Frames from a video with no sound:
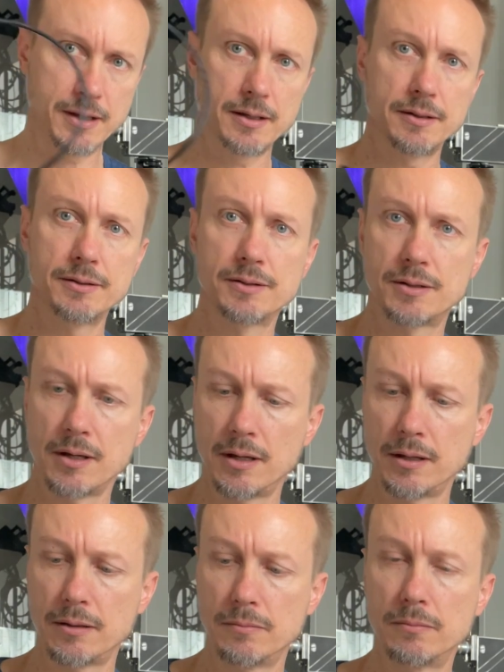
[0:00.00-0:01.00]

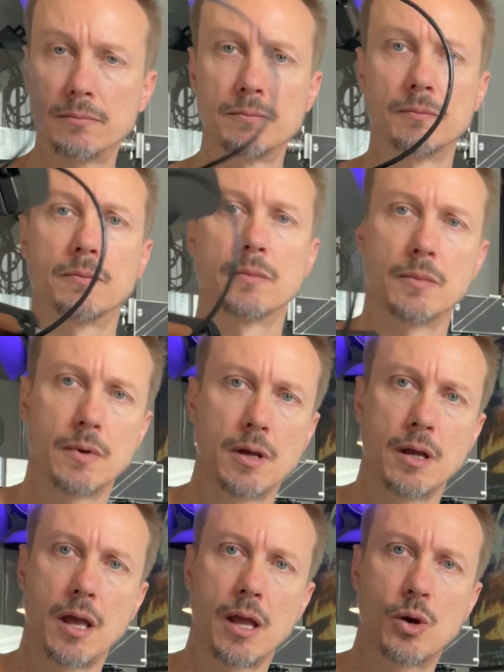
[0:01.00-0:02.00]
is
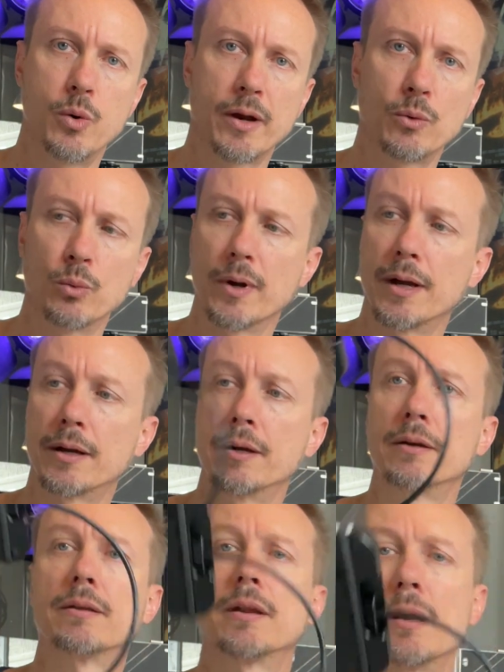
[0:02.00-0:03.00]
a quick
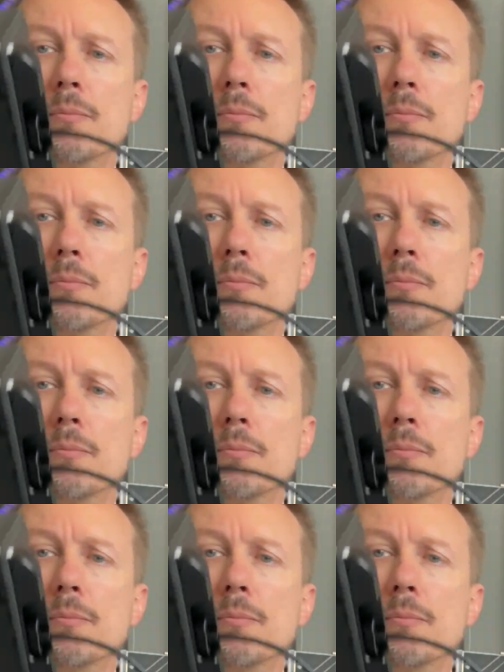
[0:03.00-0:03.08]
rig that